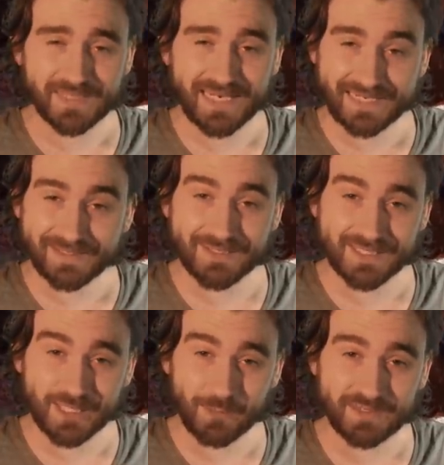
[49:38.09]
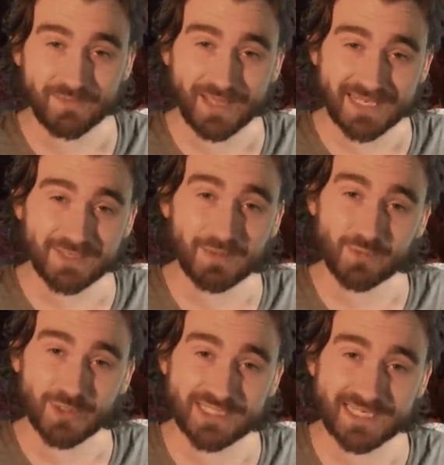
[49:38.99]
Link in the description. Thanks so much
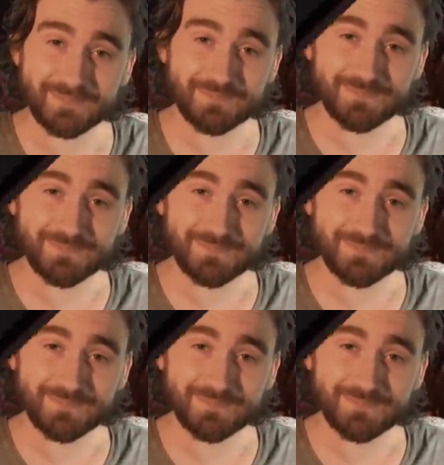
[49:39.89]
for watching,